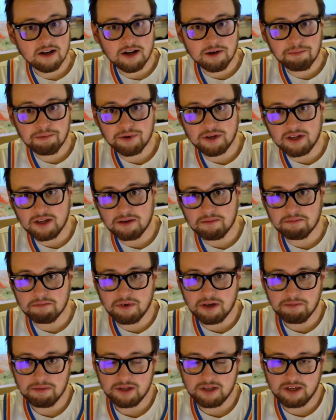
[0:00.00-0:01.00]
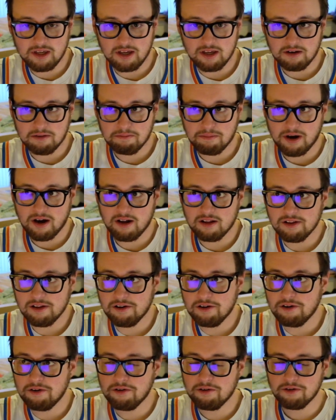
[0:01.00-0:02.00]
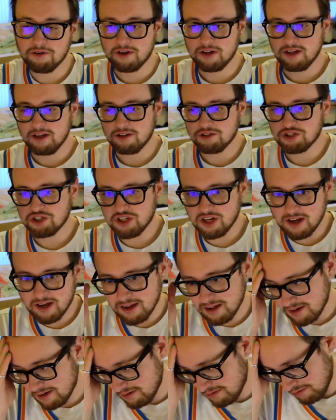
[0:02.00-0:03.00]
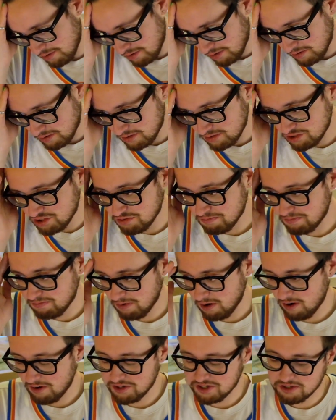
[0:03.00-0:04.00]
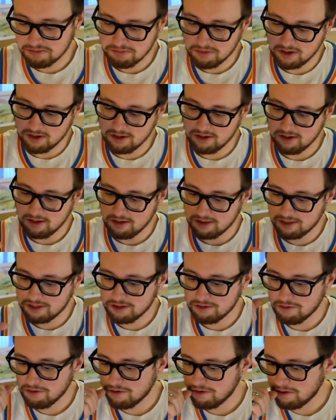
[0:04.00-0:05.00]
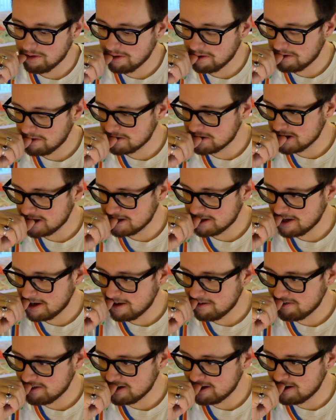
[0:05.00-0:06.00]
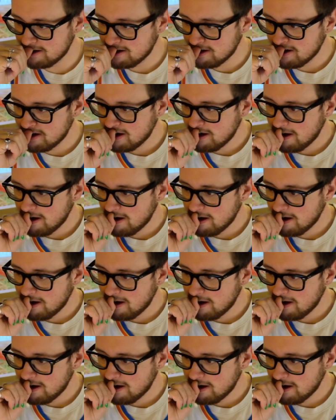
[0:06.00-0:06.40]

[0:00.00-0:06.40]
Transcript: up and maybe get Paolo, or get Chet, or Jabari Smith, or Jaden Ivey,